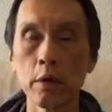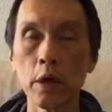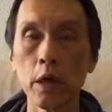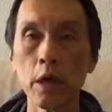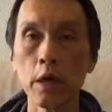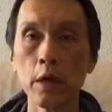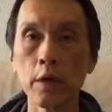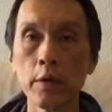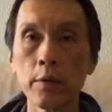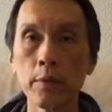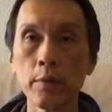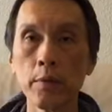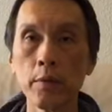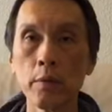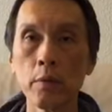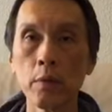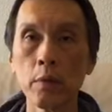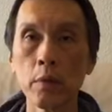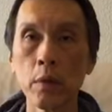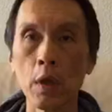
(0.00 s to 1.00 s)
Okay,
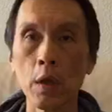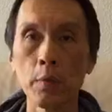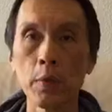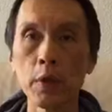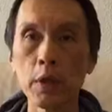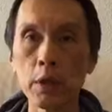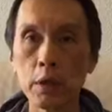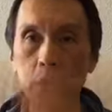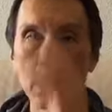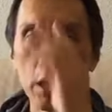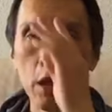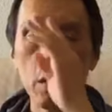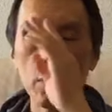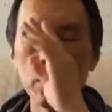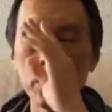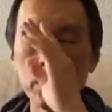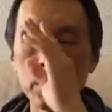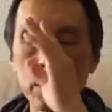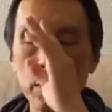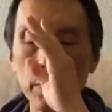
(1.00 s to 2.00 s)
because they
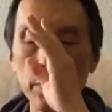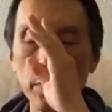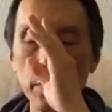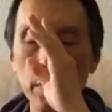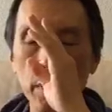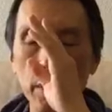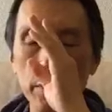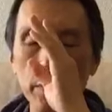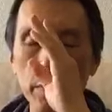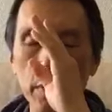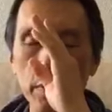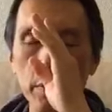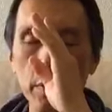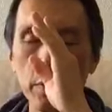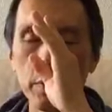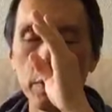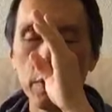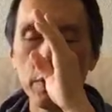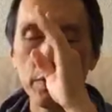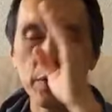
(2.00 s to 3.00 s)
always have
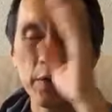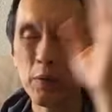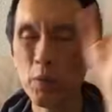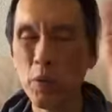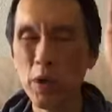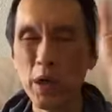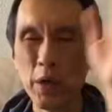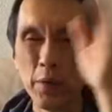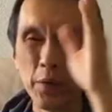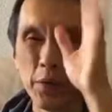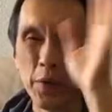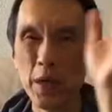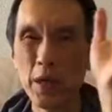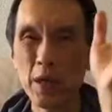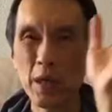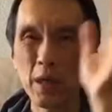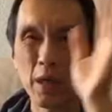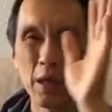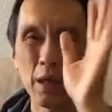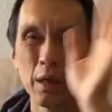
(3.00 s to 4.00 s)
a different way of
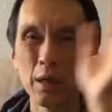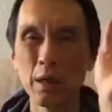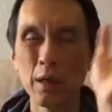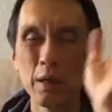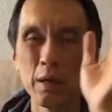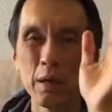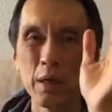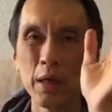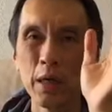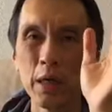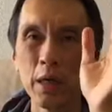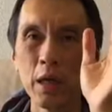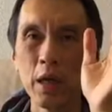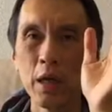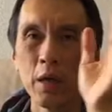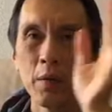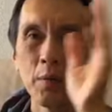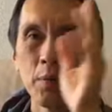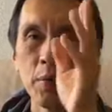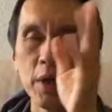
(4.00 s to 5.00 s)
thinking. Okay,
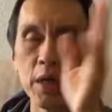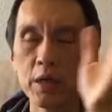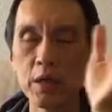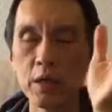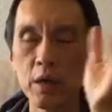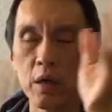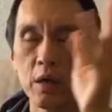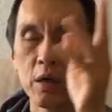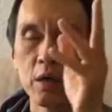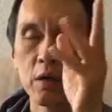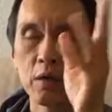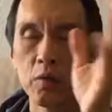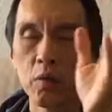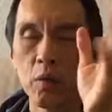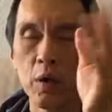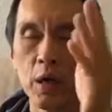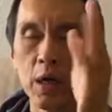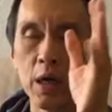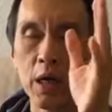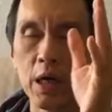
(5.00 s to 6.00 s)
based on
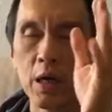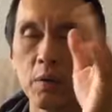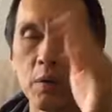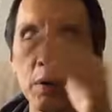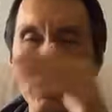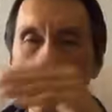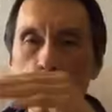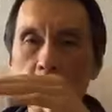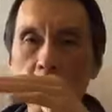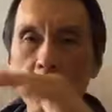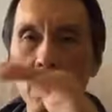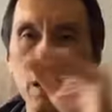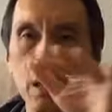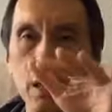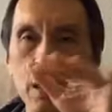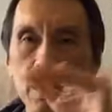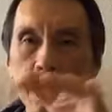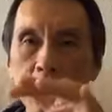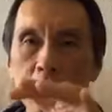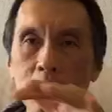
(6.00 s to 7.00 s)

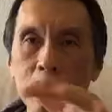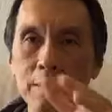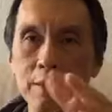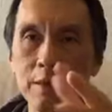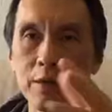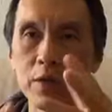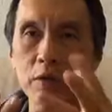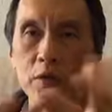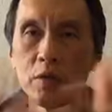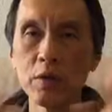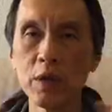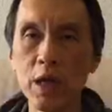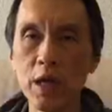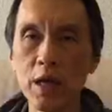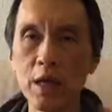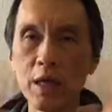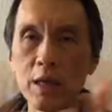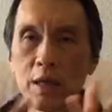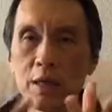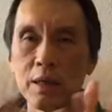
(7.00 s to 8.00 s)
whatever
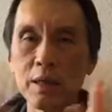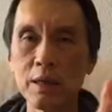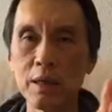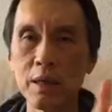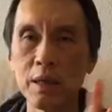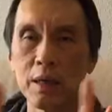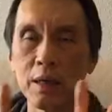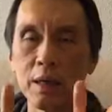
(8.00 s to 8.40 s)
today's